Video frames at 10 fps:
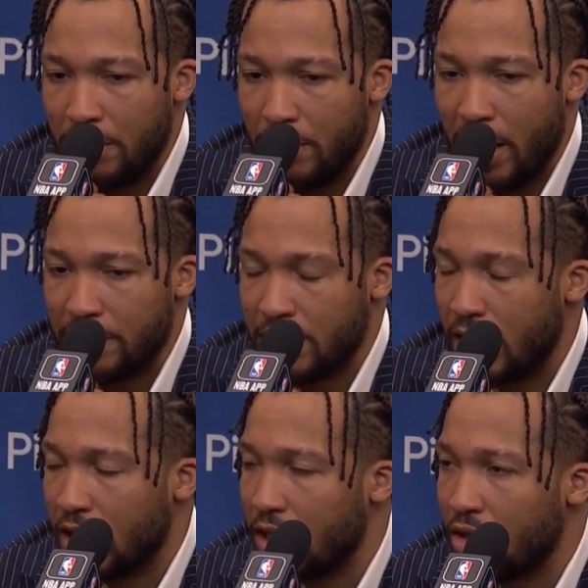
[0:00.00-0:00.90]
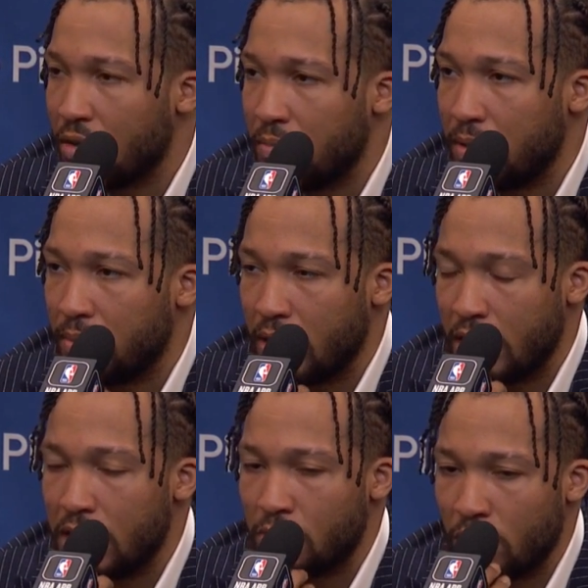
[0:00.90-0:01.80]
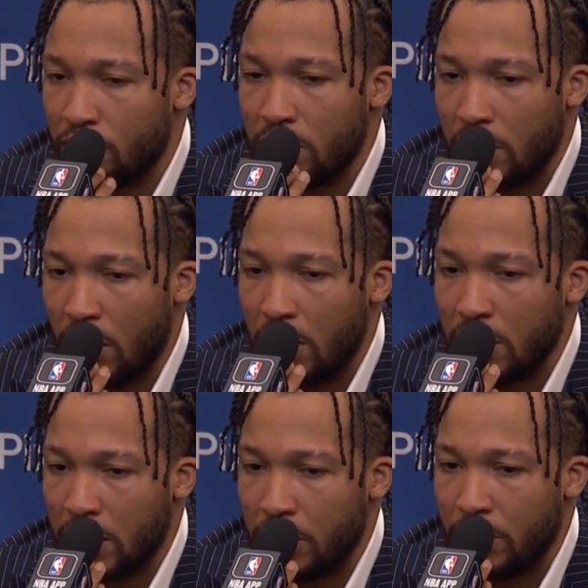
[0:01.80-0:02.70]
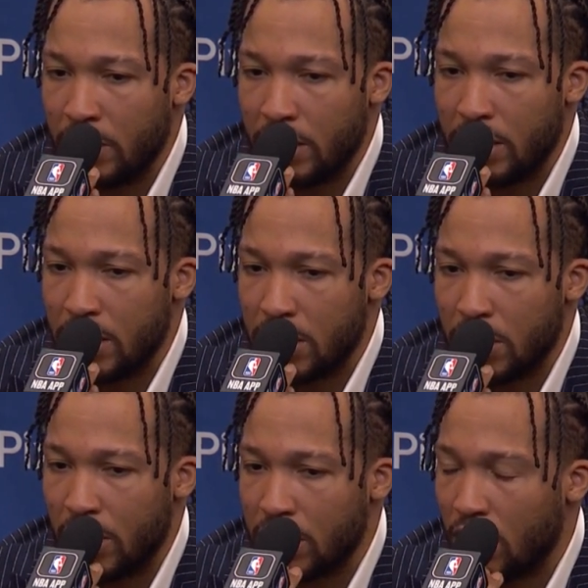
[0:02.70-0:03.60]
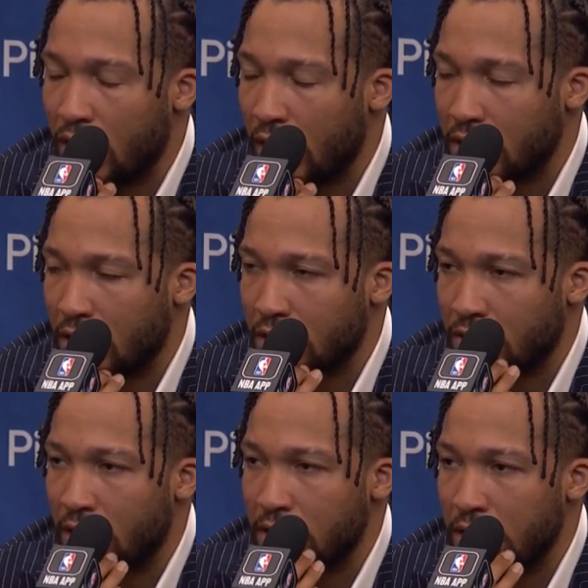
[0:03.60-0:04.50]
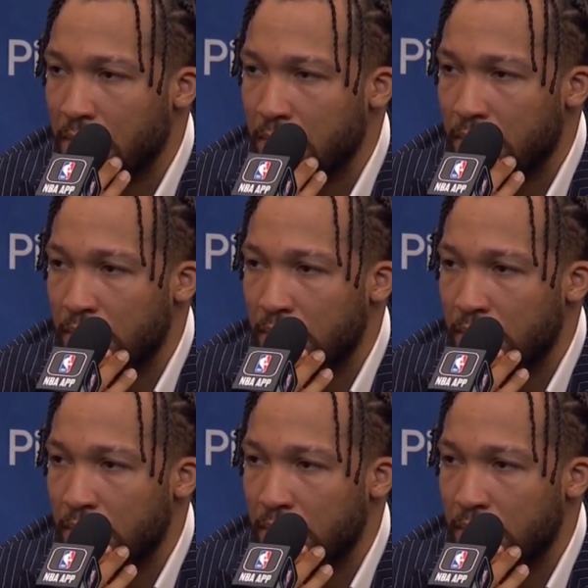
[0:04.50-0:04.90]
may have said a little bit, but he's worked really hard to get where he is, and so that's a credit to him.